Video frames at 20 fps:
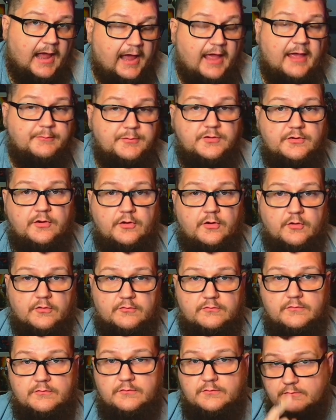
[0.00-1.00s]
I have you
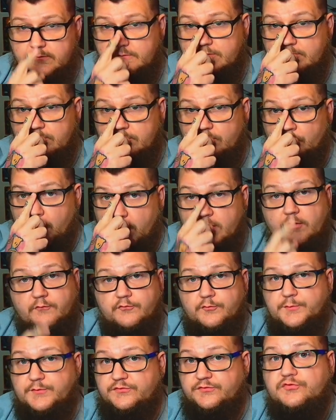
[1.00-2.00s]
know, one
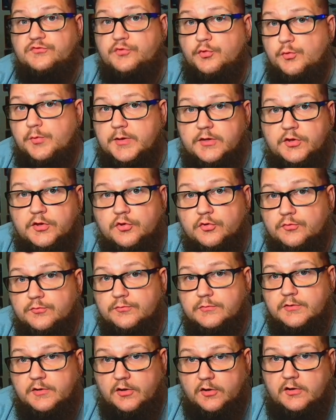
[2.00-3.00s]
of them is suing you
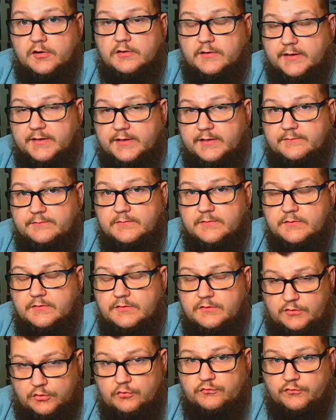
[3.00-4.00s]
currently.
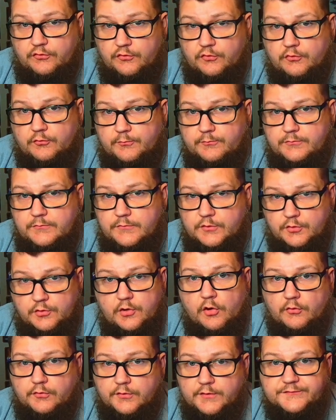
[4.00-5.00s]
YouTube, you
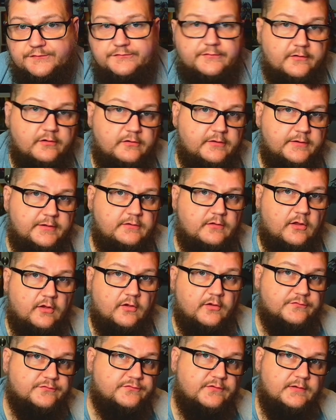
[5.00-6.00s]
know this. Delete
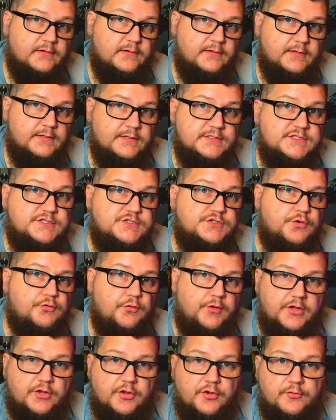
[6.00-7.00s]
Lawz,
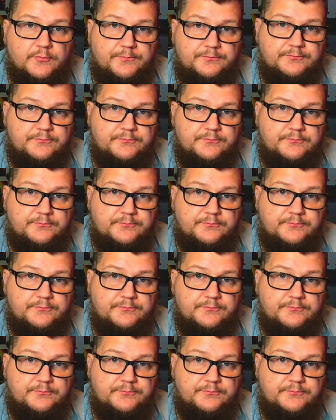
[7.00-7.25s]
suing you.